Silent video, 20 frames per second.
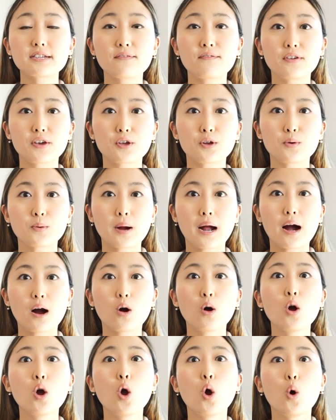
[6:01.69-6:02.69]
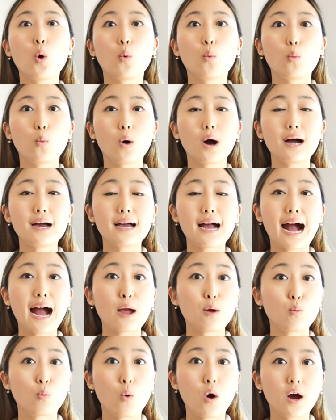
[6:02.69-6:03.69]
figure out what
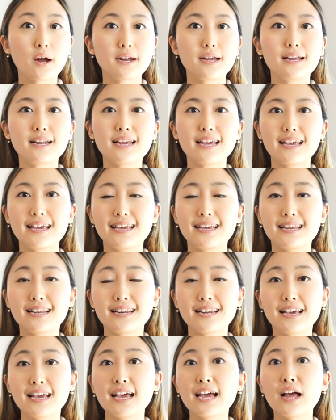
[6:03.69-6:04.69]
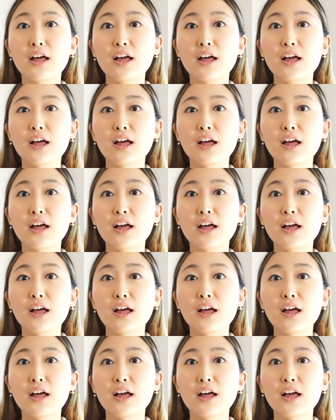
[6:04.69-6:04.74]
I wanted in